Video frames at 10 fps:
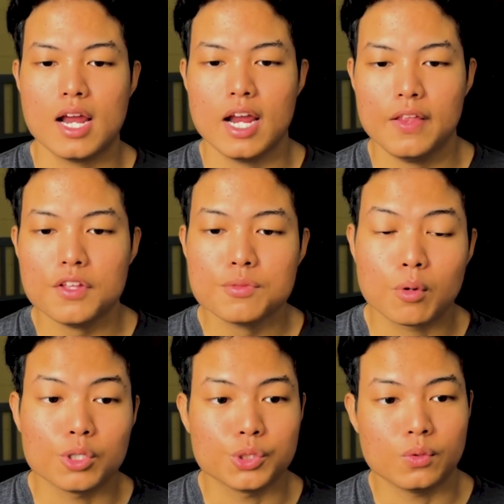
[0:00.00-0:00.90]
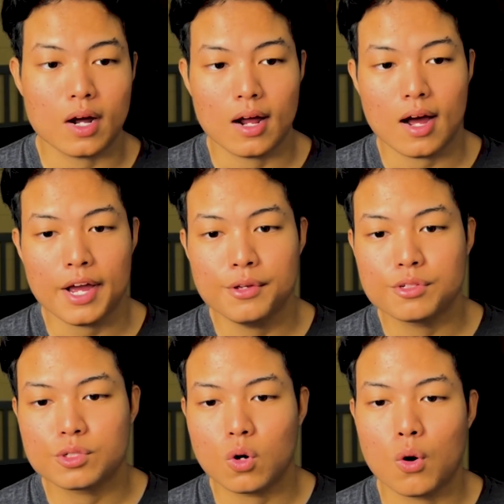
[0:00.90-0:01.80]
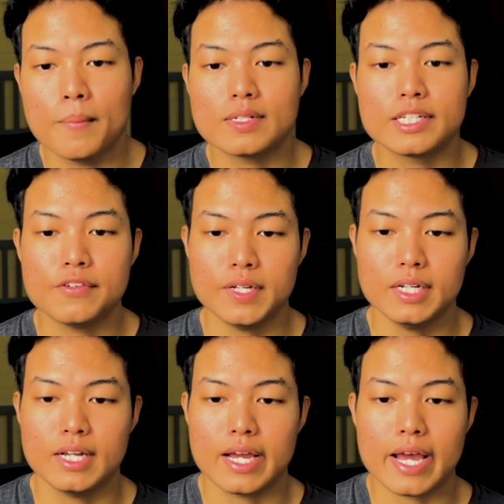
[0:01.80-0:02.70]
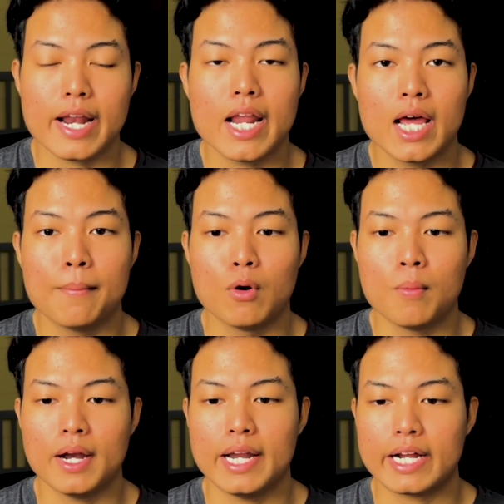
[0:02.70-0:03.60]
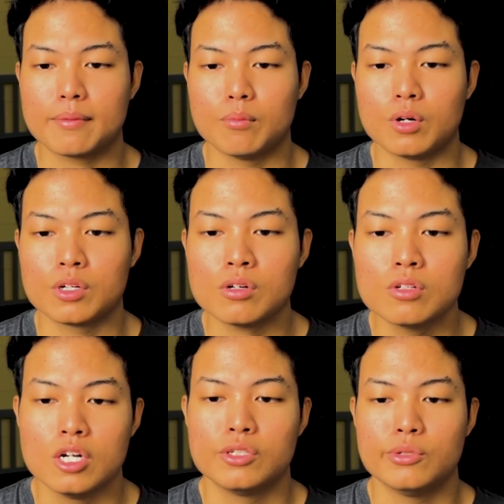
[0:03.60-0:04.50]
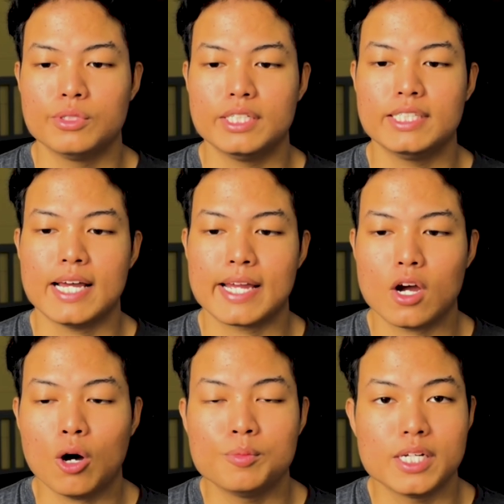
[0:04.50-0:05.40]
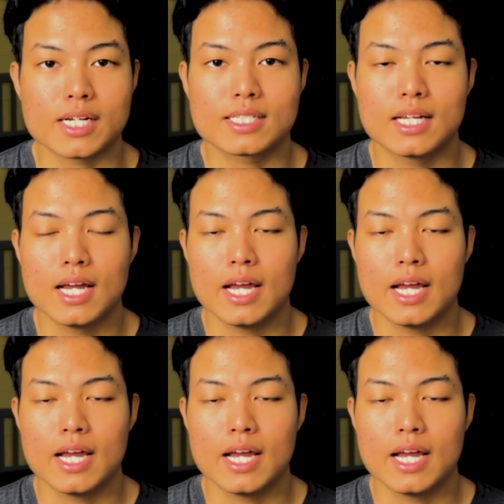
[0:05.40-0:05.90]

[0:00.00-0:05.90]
In this module, I used OpenCV and a mobile net model to detect objects